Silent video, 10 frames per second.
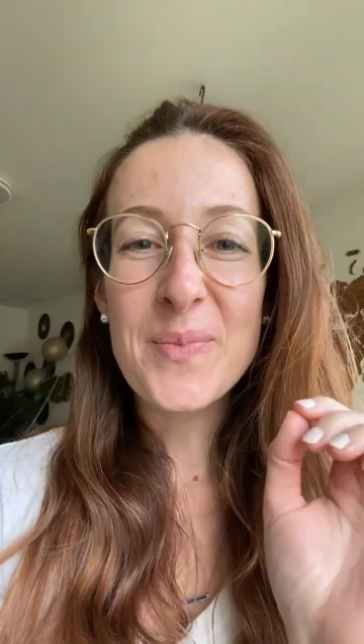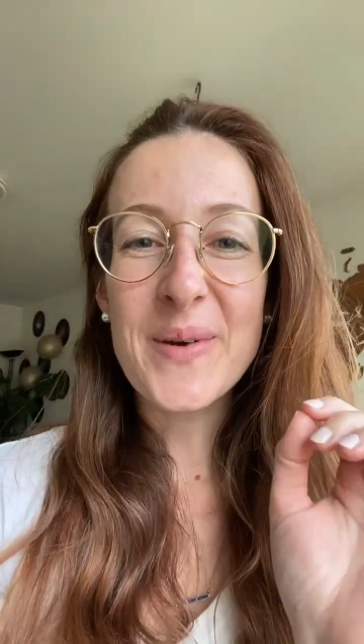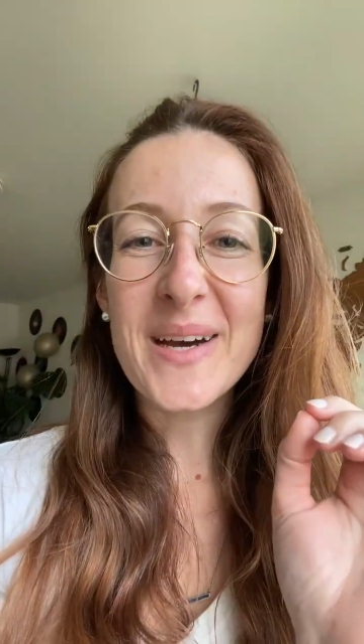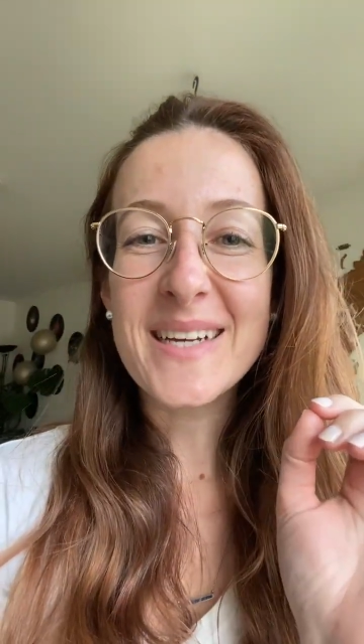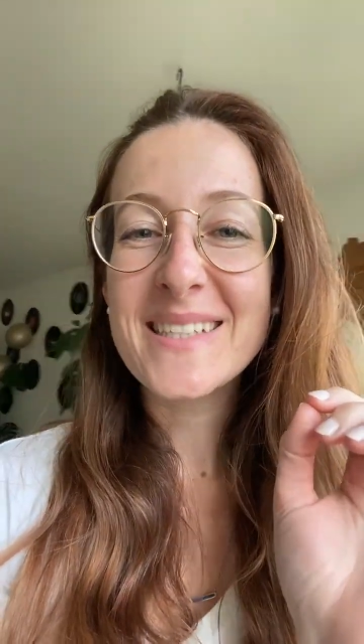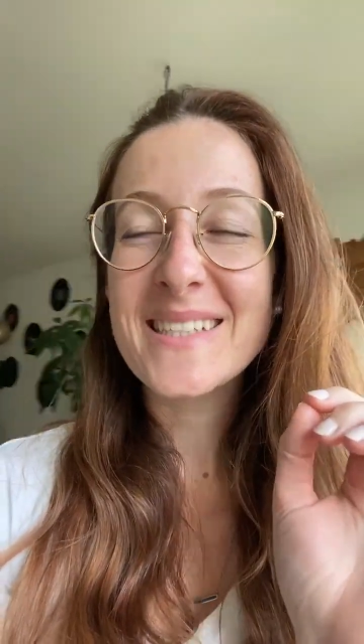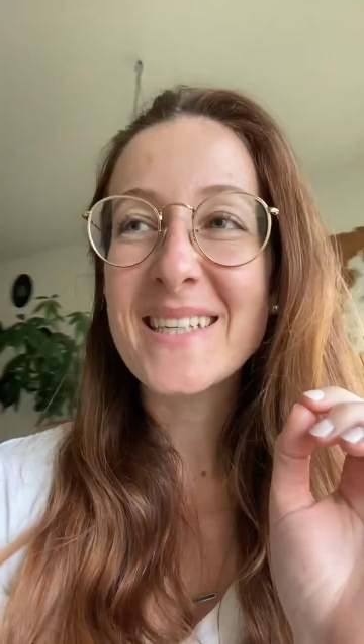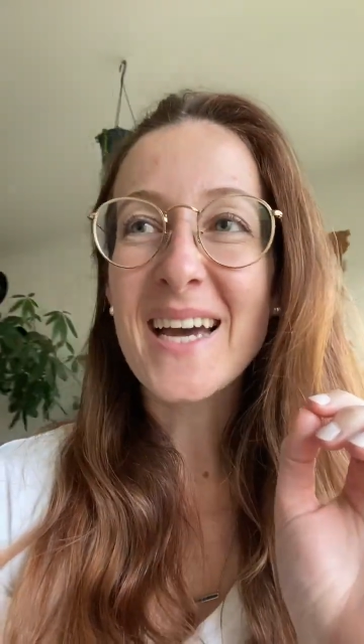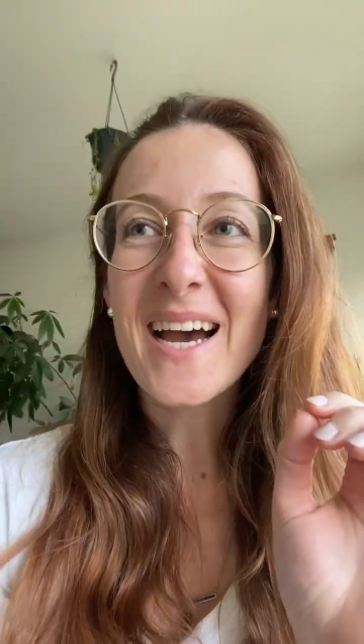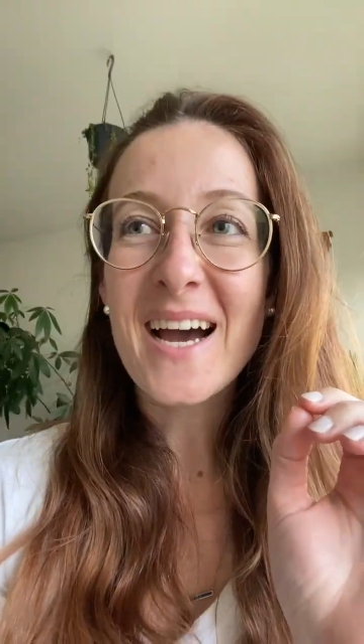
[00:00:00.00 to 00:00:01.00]
But
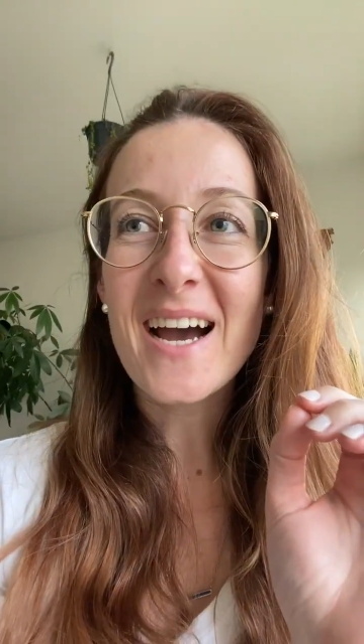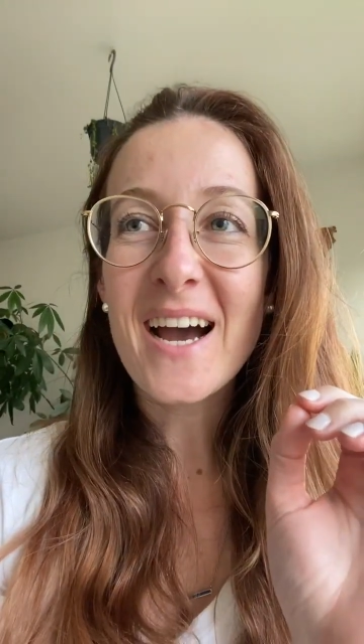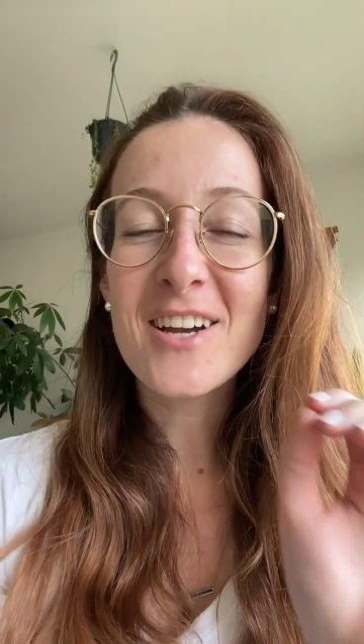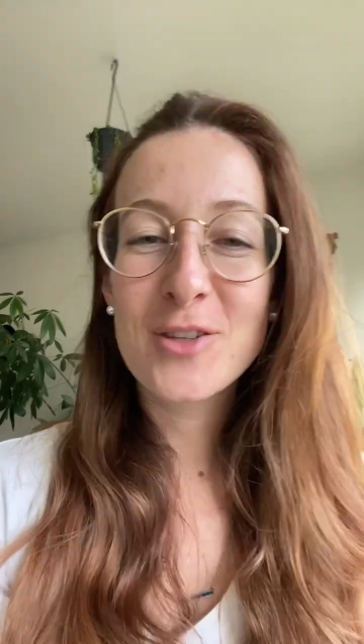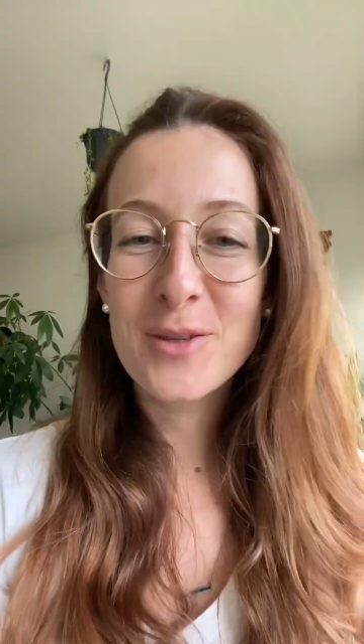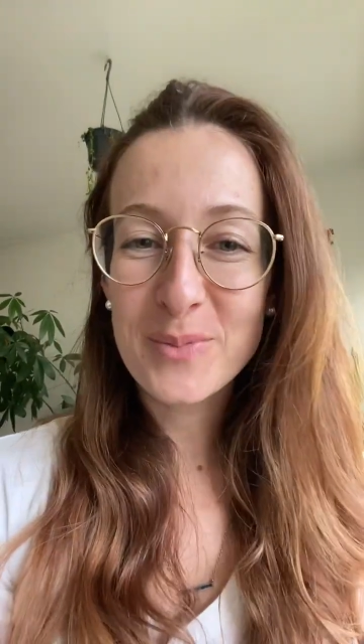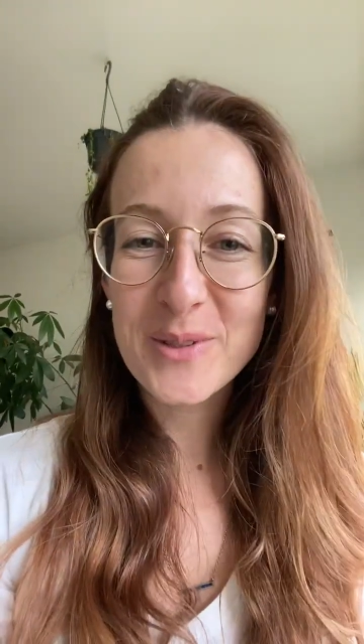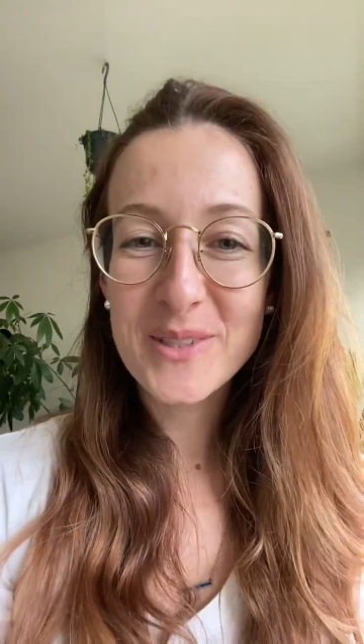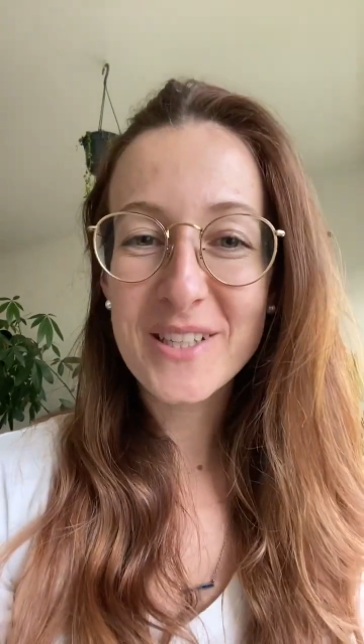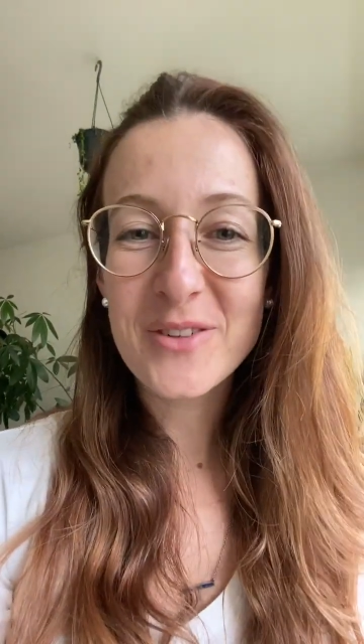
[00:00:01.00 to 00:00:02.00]
I just
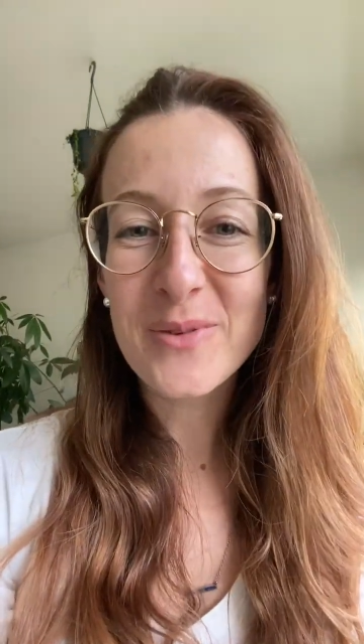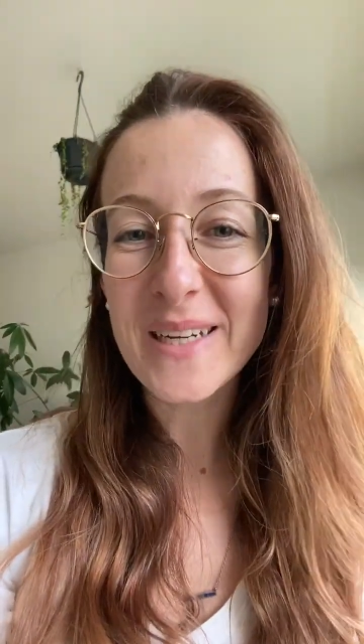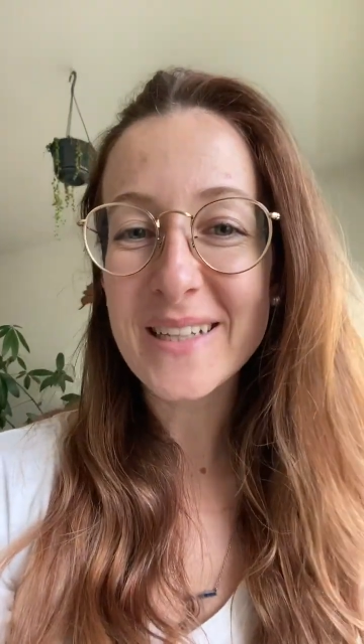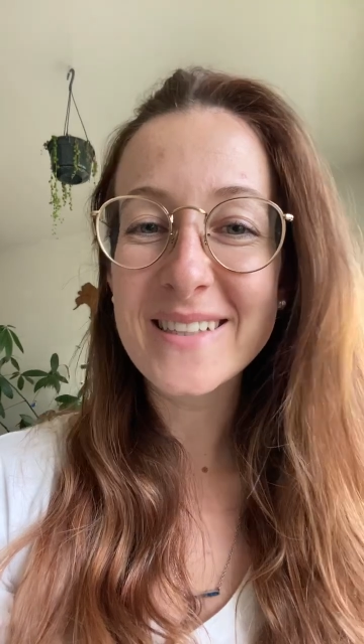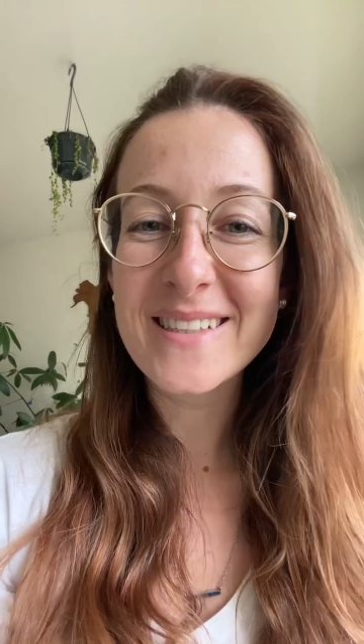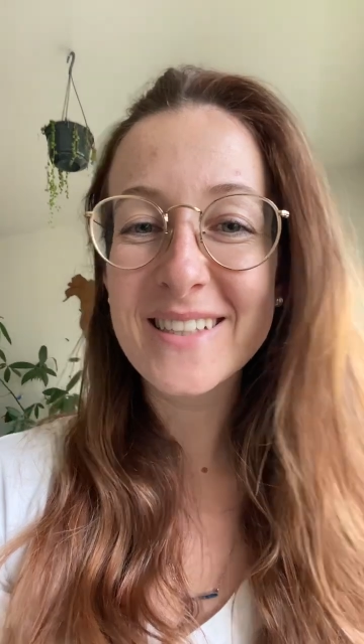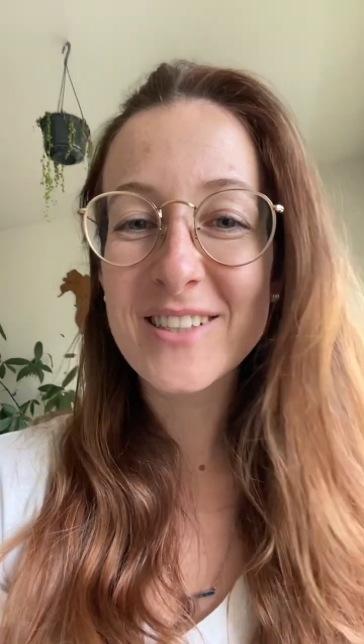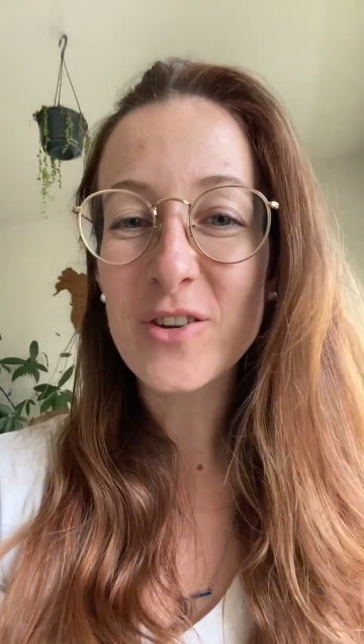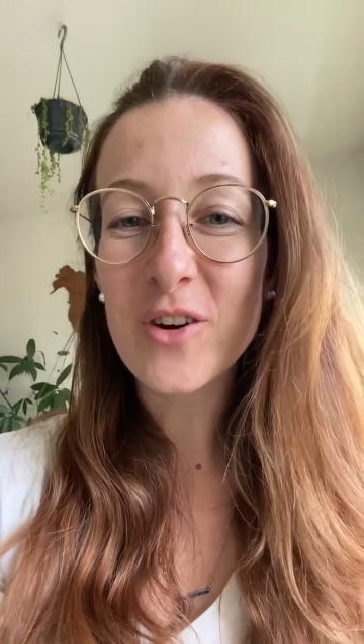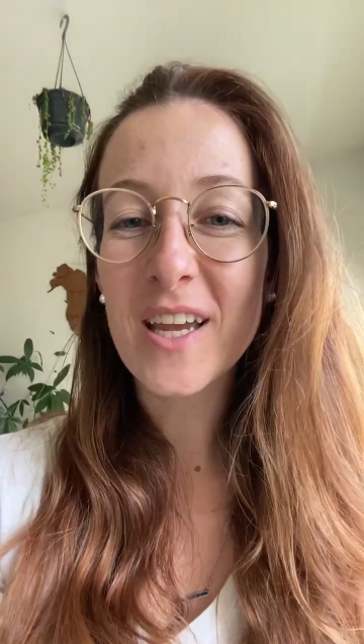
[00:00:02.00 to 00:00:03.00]
posted a reel
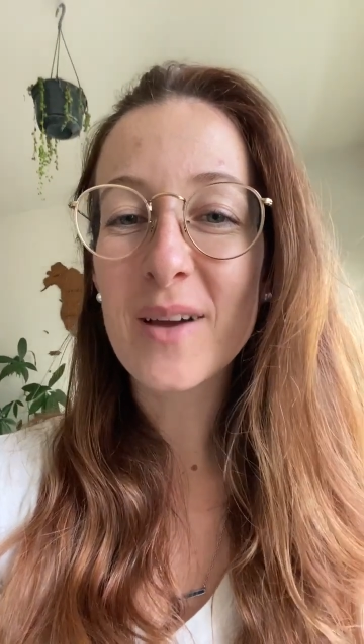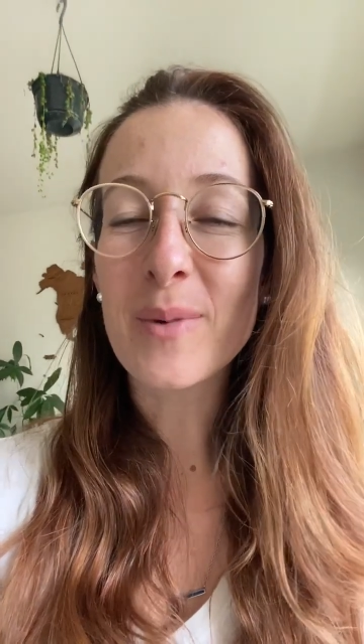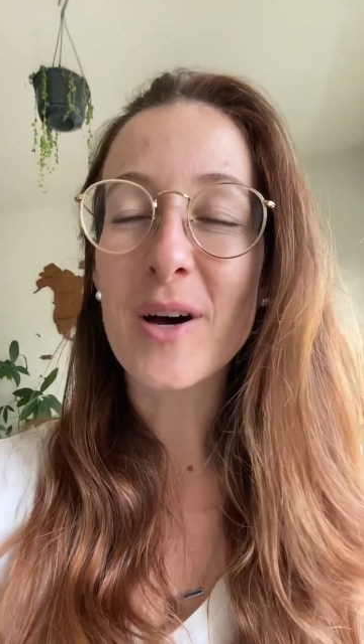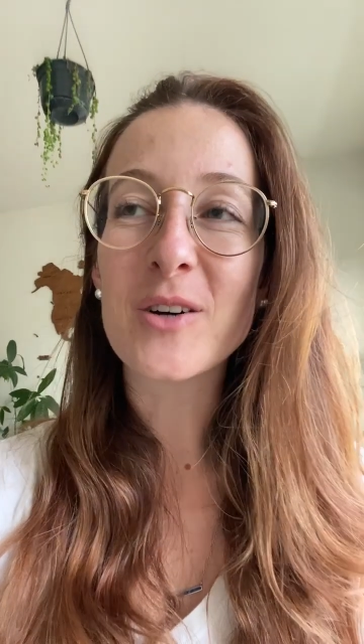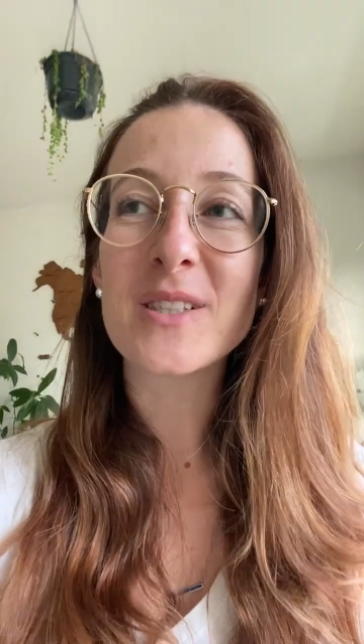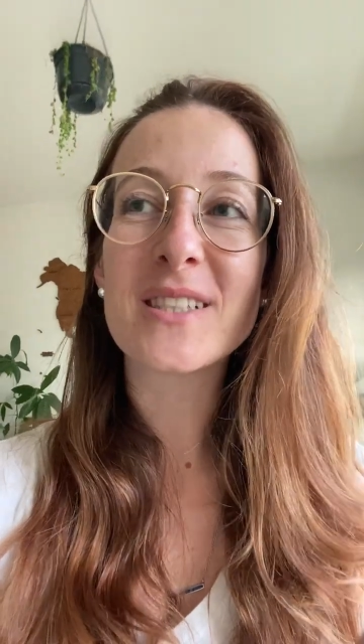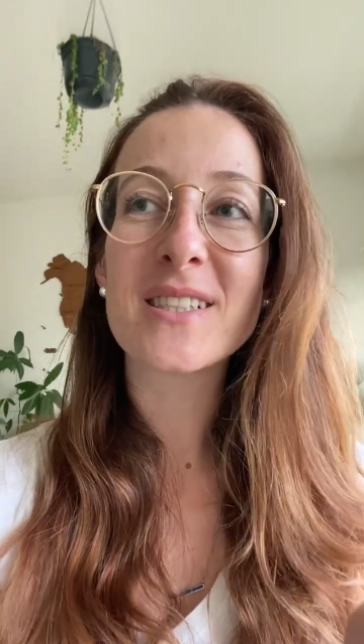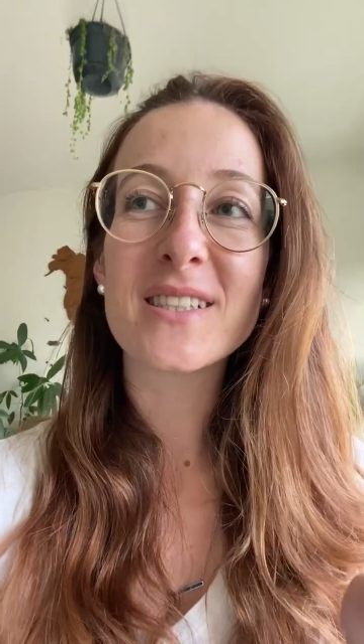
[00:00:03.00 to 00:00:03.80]
talking about